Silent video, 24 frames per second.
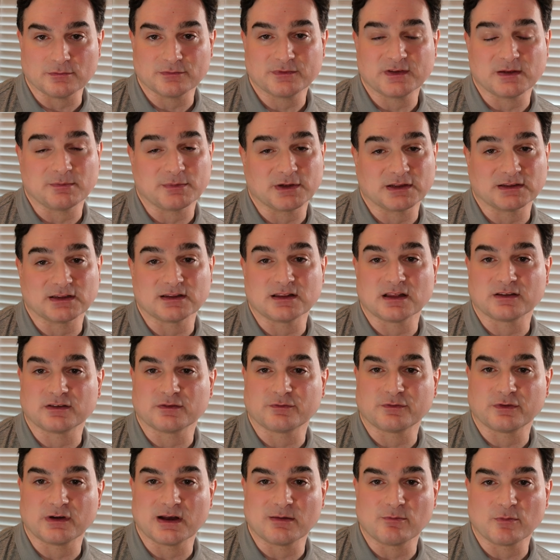Typically, that's a
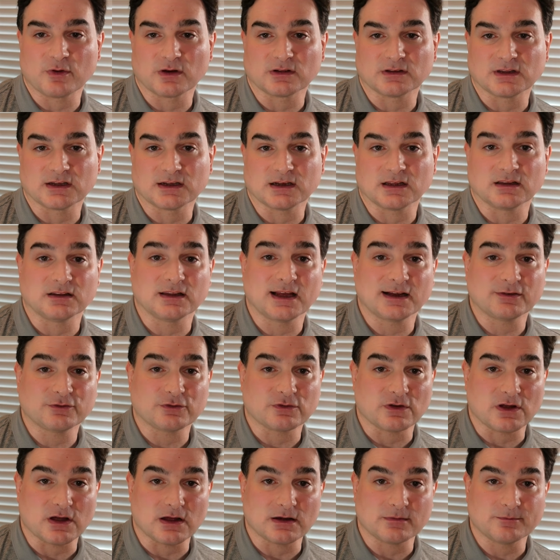framework like
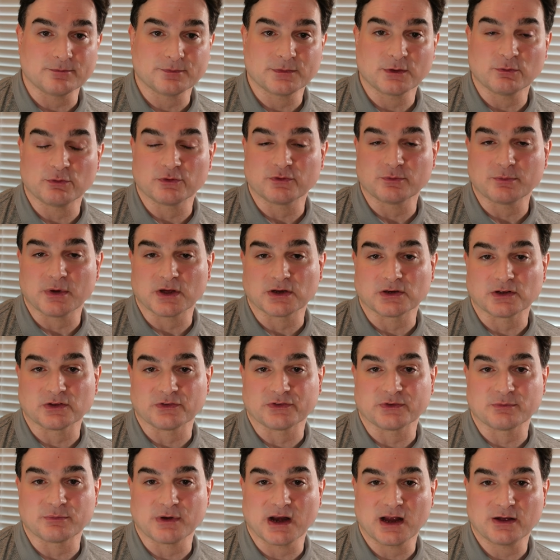Electron, which bundles
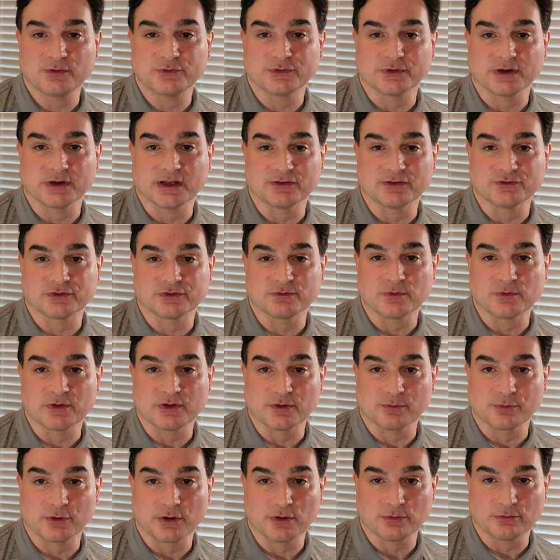a browser engine with your
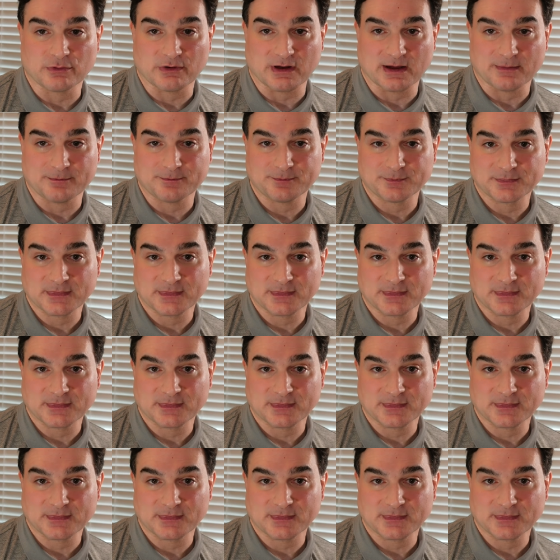program.